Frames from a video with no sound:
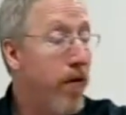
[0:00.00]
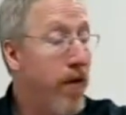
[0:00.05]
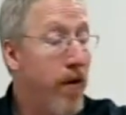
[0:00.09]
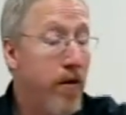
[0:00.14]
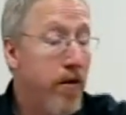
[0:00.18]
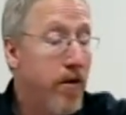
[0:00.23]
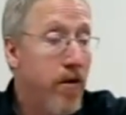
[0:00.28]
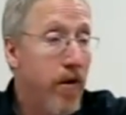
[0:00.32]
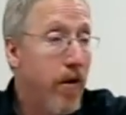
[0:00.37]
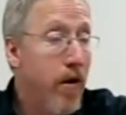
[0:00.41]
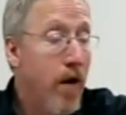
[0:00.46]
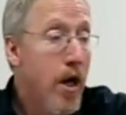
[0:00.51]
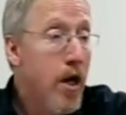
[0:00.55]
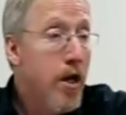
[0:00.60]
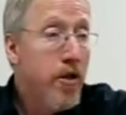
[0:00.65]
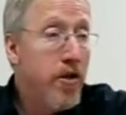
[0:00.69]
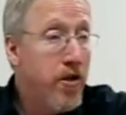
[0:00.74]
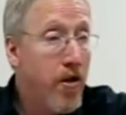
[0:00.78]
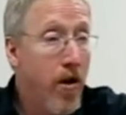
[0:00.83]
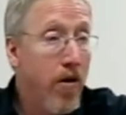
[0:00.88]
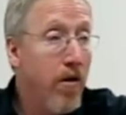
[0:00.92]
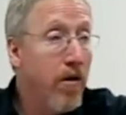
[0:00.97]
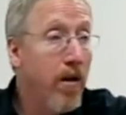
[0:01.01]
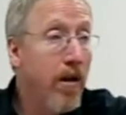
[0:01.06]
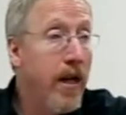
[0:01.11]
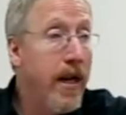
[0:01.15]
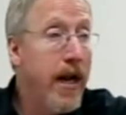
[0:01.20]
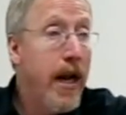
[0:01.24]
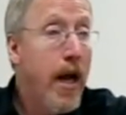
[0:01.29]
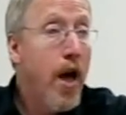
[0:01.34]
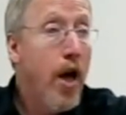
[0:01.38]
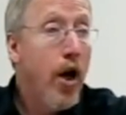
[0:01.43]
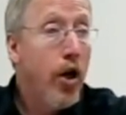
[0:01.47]
Those are
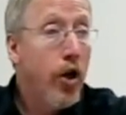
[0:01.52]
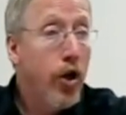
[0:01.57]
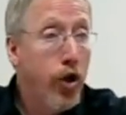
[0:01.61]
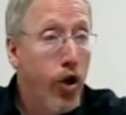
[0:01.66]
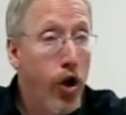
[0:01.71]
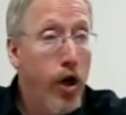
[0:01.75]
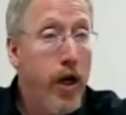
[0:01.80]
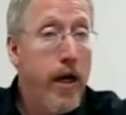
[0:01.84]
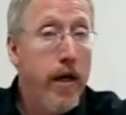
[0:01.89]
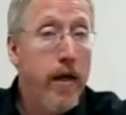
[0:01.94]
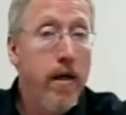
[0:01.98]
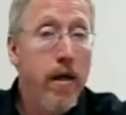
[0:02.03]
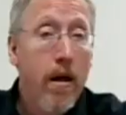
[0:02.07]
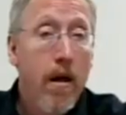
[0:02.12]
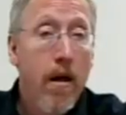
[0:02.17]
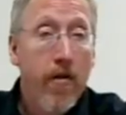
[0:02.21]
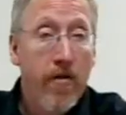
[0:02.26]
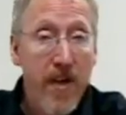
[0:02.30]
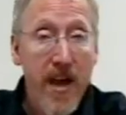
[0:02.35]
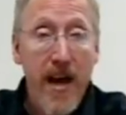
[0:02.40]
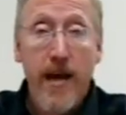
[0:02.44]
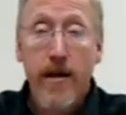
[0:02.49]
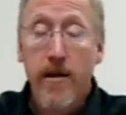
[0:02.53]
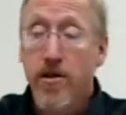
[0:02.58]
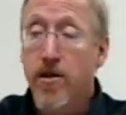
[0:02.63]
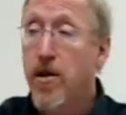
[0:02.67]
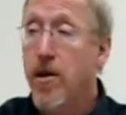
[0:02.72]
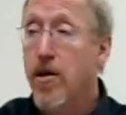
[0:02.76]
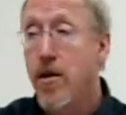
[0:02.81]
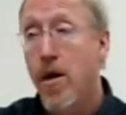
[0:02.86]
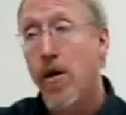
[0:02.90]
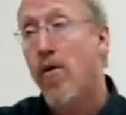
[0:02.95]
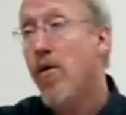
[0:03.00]
certainly good things
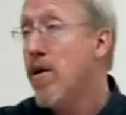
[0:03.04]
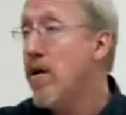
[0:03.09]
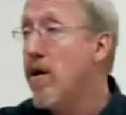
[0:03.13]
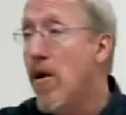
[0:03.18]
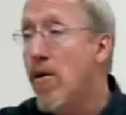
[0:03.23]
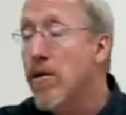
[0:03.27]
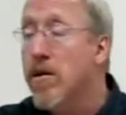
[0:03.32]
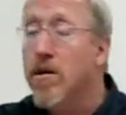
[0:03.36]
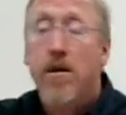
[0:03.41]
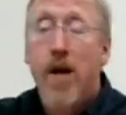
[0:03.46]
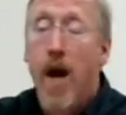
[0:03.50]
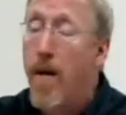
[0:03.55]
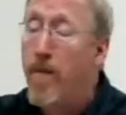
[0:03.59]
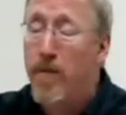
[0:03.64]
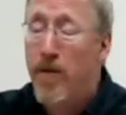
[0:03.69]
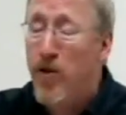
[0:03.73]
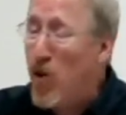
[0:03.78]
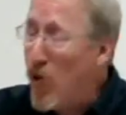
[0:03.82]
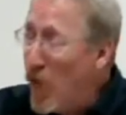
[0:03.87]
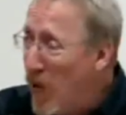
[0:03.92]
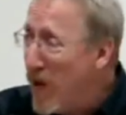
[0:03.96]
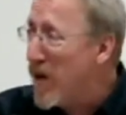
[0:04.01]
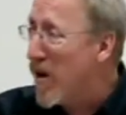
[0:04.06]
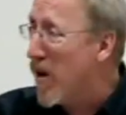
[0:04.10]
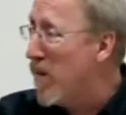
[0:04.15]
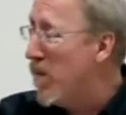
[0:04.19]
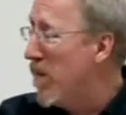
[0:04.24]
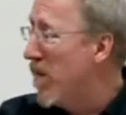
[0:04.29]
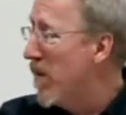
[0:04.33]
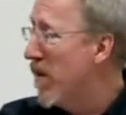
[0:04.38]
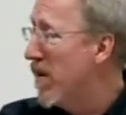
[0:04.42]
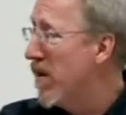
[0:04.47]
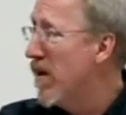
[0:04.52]
to do, and don't stop doing
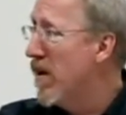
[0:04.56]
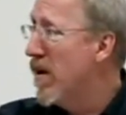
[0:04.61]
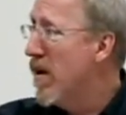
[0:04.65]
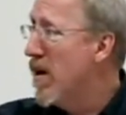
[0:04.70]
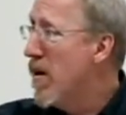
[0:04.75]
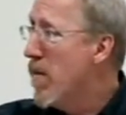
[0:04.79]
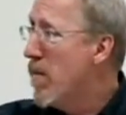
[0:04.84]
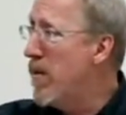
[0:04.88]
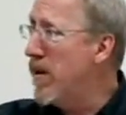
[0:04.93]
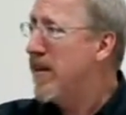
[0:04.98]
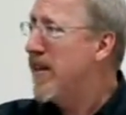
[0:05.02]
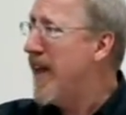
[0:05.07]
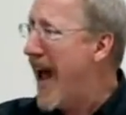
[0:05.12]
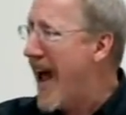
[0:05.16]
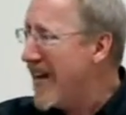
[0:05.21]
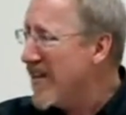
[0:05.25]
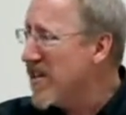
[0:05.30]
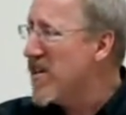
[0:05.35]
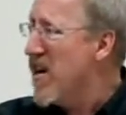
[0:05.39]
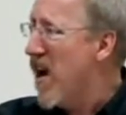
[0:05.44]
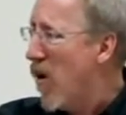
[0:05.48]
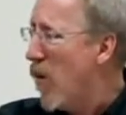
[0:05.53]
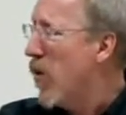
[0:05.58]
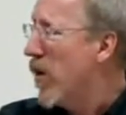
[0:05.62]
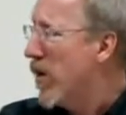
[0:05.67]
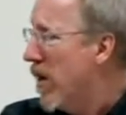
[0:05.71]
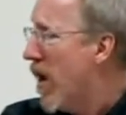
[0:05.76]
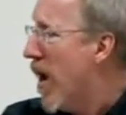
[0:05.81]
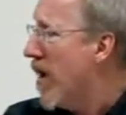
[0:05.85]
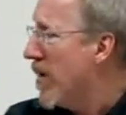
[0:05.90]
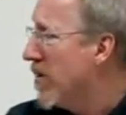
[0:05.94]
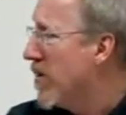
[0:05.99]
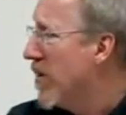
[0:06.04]
them. But that's not what
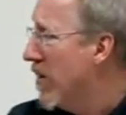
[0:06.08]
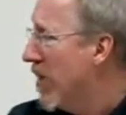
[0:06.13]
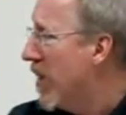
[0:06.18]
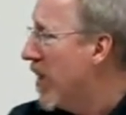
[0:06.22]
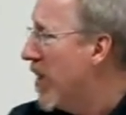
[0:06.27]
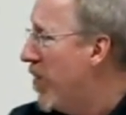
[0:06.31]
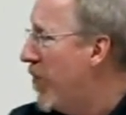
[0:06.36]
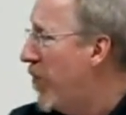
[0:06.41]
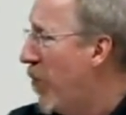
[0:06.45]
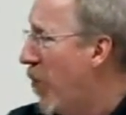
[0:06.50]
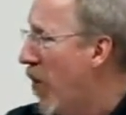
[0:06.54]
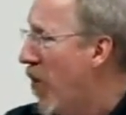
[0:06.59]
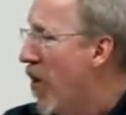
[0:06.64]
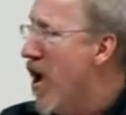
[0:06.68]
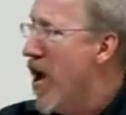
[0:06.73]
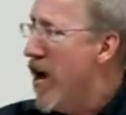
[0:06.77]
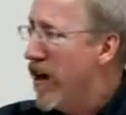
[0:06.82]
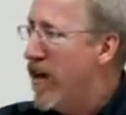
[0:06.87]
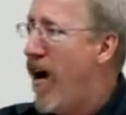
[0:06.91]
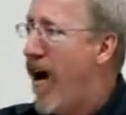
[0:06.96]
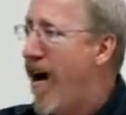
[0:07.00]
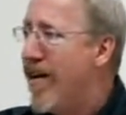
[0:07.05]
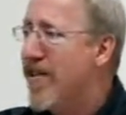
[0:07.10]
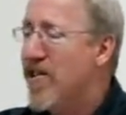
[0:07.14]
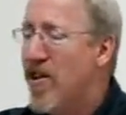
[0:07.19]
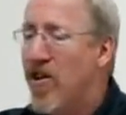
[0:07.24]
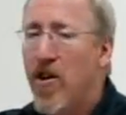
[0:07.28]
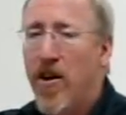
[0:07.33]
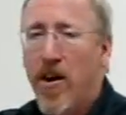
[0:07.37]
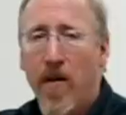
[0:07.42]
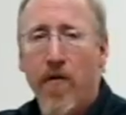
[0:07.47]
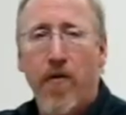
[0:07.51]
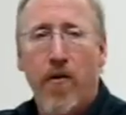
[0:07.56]
God's looking for. God's
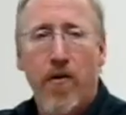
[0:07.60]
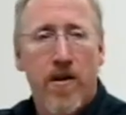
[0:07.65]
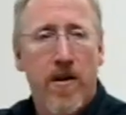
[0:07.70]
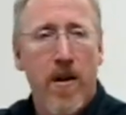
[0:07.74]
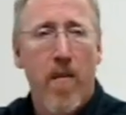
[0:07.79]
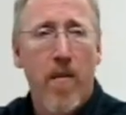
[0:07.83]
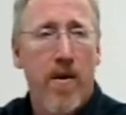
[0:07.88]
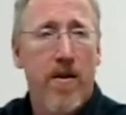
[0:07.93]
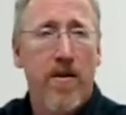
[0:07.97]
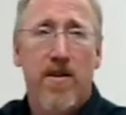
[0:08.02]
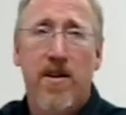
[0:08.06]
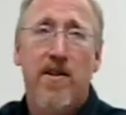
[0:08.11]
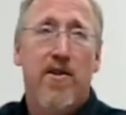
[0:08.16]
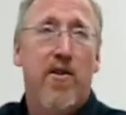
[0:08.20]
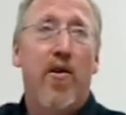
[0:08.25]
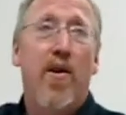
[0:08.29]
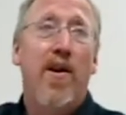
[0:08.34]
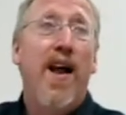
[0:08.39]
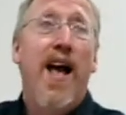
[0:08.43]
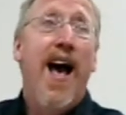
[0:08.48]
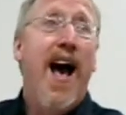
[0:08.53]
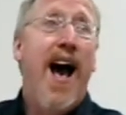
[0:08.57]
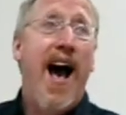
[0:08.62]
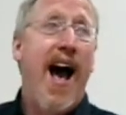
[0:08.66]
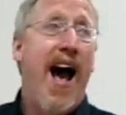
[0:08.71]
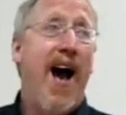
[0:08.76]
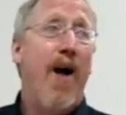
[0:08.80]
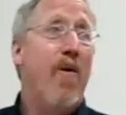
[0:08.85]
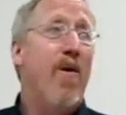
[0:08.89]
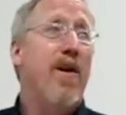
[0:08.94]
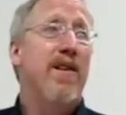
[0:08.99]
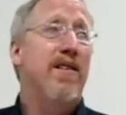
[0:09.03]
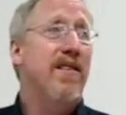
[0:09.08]
looking for someone who says, Lord,
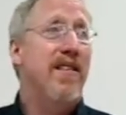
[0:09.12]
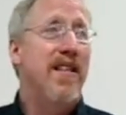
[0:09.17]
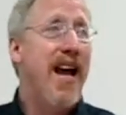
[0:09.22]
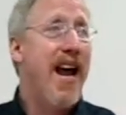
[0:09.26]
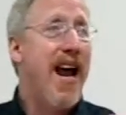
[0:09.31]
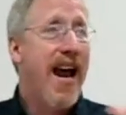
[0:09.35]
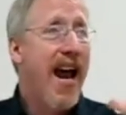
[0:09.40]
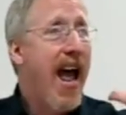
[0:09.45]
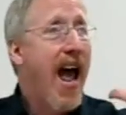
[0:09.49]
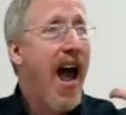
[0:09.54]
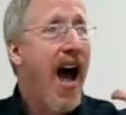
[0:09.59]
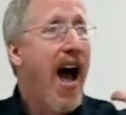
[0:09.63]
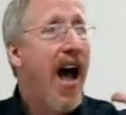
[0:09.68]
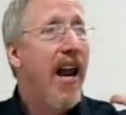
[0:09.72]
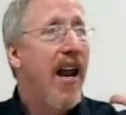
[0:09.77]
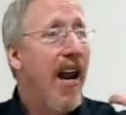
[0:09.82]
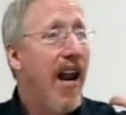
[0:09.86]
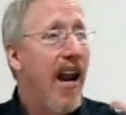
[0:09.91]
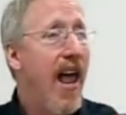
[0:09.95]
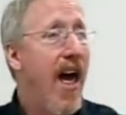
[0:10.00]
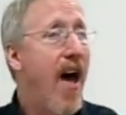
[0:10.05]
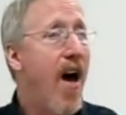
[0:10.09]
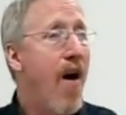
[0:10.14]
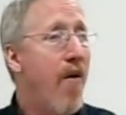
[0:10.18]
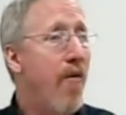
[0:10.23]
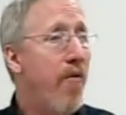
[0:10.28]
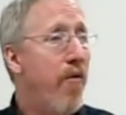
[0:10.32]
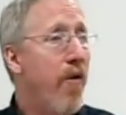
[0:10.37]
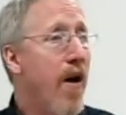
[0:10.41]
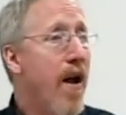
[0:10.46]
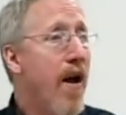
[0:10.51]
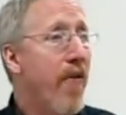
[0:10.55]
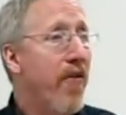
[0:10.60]
I want to stay. I
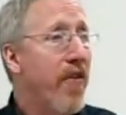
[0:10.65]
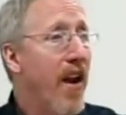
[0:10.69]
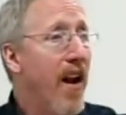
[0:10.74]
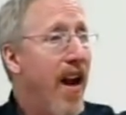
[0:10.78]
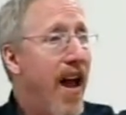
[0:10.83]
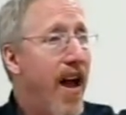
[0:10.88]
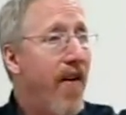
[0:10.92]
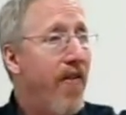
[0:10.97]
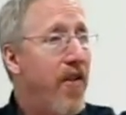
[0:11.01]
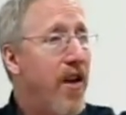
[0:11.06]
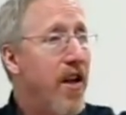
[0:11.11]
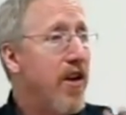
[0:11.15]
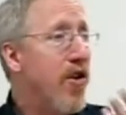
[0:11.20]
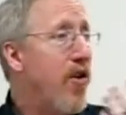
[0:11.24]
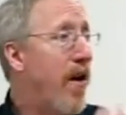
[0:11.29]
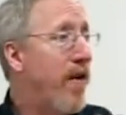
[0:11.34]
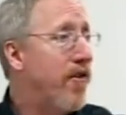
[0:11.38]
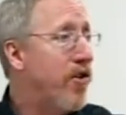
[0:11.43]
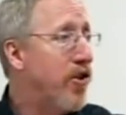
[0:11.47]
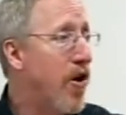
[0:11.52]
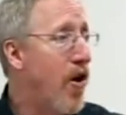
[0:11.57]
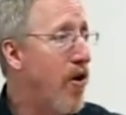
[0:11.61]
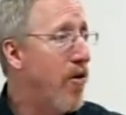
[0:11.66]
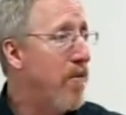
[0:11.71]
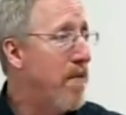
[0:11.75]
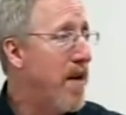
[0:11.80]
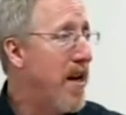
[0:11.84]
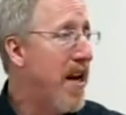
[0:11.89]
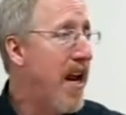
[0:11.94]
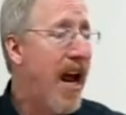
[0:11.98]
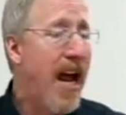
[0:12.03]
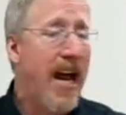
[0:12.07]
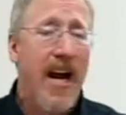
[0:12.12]
love the love that you have shown
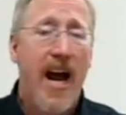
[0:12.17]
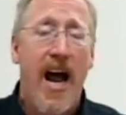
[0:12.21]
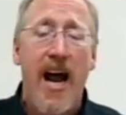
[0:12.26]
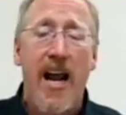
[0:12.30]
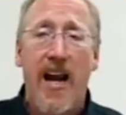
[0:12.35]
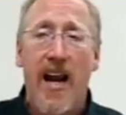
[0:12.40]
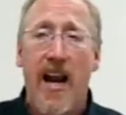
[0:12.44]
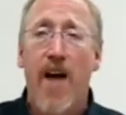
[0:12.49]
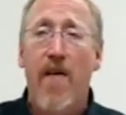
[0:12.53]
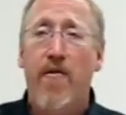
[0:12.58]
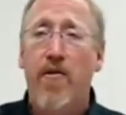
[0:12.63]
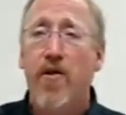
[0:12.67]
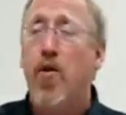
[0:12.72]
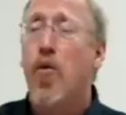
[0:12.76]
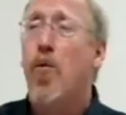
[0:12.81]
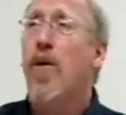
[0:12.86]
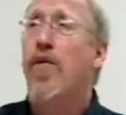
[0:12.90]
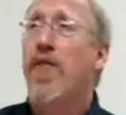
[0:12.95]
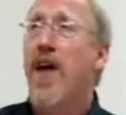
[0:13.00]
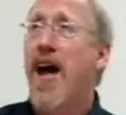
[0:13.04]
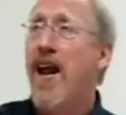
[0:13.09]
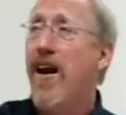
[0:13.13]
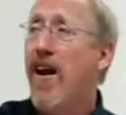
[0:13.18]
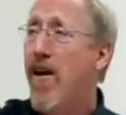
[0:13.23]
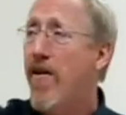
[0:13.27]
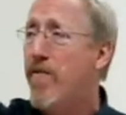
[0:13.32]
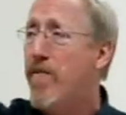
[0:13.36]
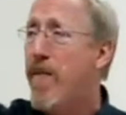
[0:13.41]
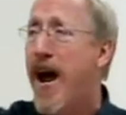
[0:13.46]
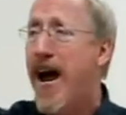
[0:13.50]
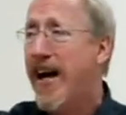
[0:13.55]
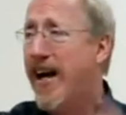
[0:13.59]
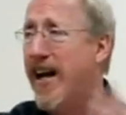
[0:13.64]
me, and I love you with that
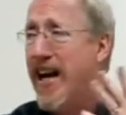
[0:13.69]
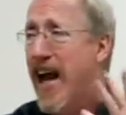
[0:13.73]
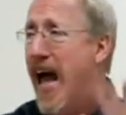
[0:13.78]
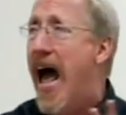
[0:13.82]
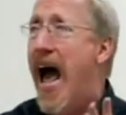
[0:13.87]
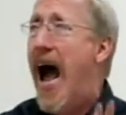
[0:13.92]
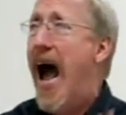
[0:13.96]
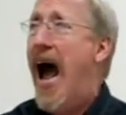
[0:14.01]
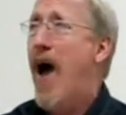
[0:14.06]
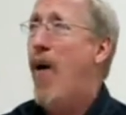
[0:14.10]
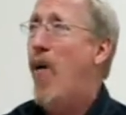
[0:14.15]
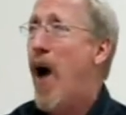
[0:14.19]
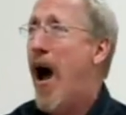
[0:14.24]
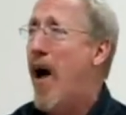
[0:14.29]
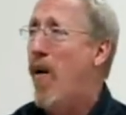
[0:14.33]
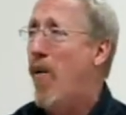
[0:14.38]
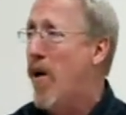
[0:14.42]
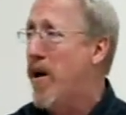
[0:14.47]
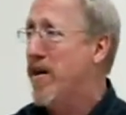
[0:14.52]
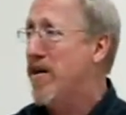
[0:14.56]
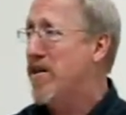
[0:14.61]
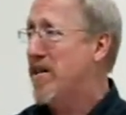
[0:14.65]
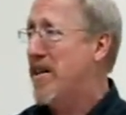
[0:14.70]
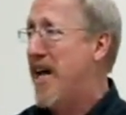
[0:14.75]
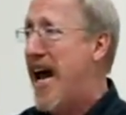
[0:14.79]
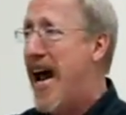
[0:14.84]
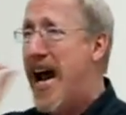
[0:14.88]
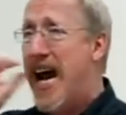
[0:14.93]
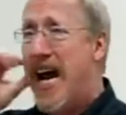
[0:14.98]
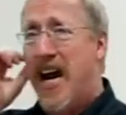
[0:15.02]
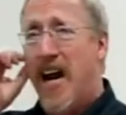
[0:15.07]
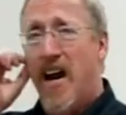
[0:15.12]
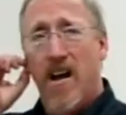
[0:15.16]
love back, and I, I want to
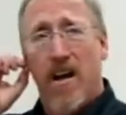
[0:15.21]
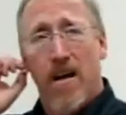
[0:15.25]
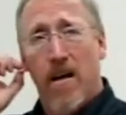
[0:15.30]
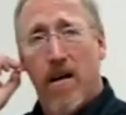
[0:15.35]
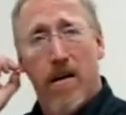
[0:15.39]
stay.